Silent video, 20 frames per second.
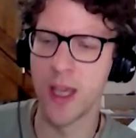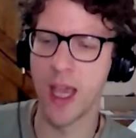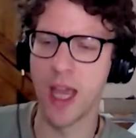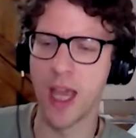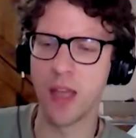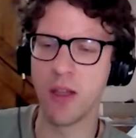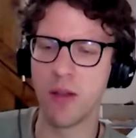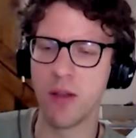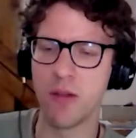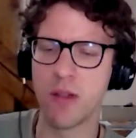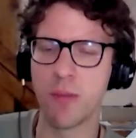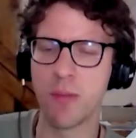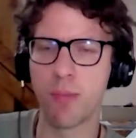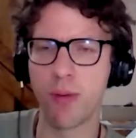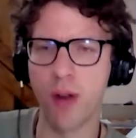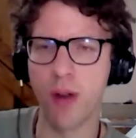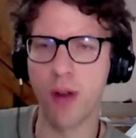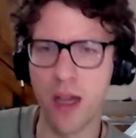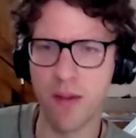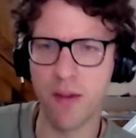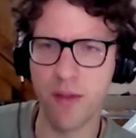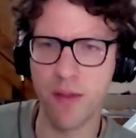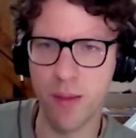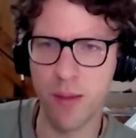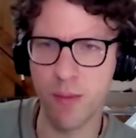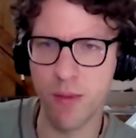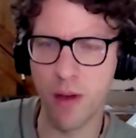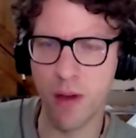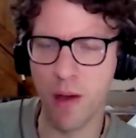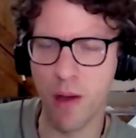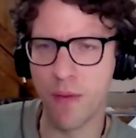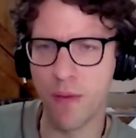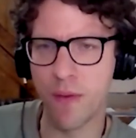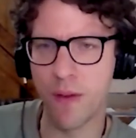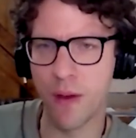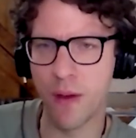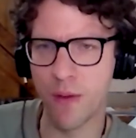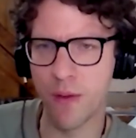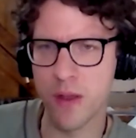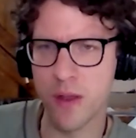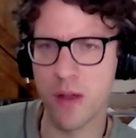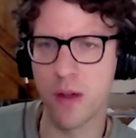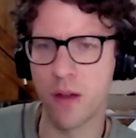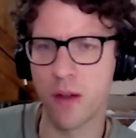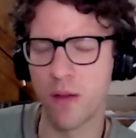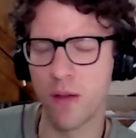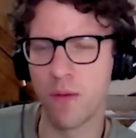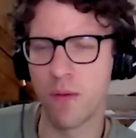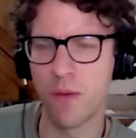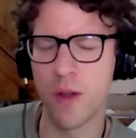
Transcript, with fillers: and you deprive them of certain